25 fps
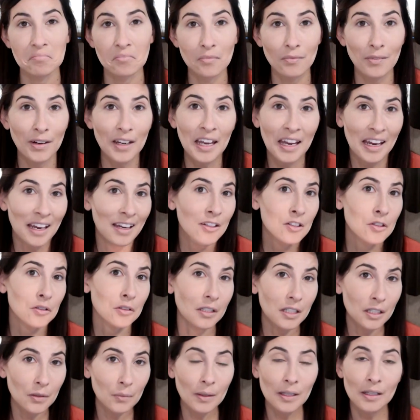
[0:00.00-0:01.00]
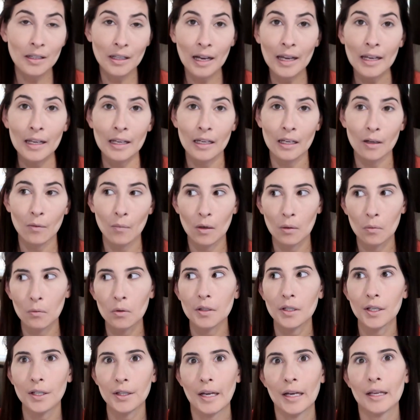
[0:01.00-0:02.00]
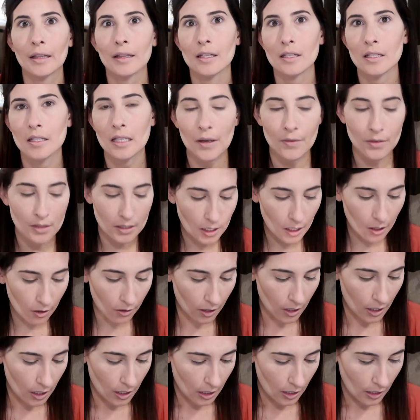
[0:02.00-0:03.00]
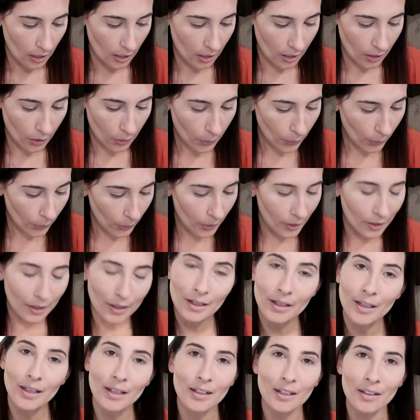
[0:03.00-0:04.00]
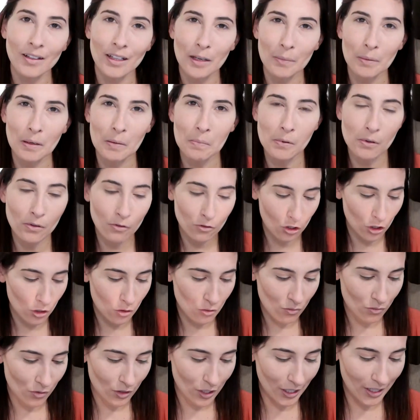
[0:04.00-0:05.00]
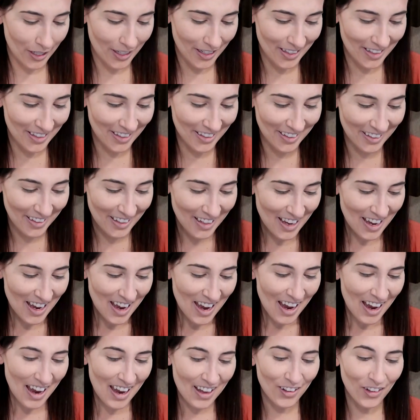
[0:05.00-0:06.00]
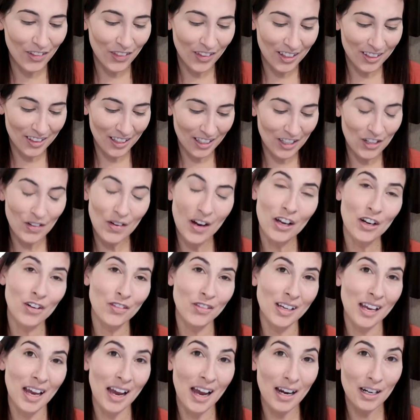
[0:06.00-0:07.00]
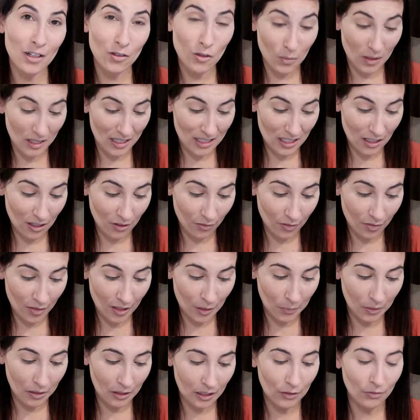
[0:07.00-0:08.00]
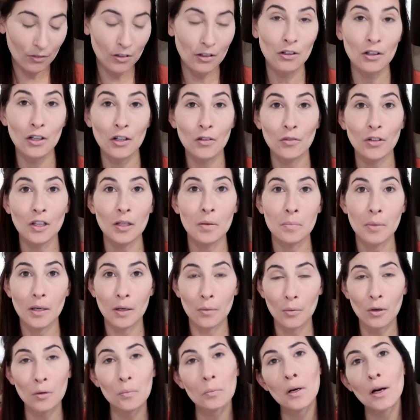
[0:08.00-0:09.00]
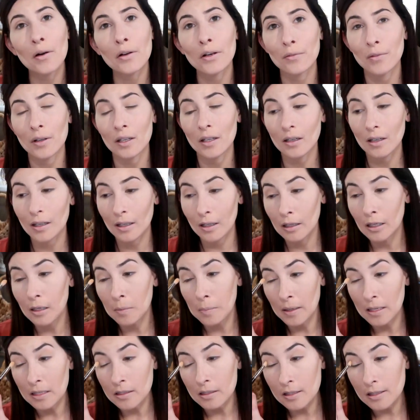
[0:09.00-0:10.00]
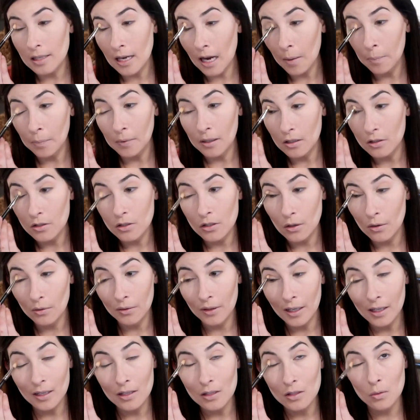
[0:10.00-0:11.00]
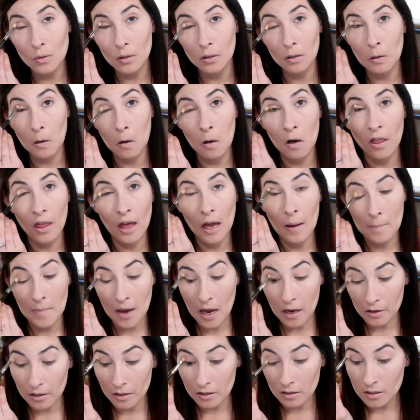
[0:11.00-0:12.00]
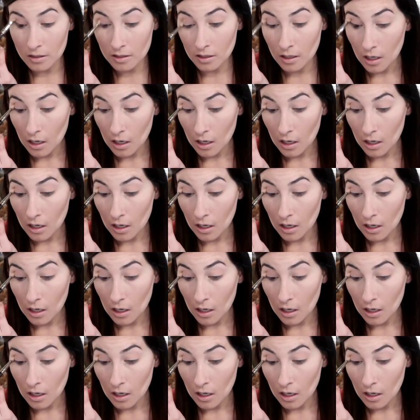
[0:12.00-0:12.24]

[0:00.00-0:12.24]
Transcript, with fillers: We handle it. We like it. We really like this lifestyle. And again, a lot of people don't I don't think they know how to react when we tell them that we live in an RV, but we're proud of it, and it makes us happy. So that is really all that matters.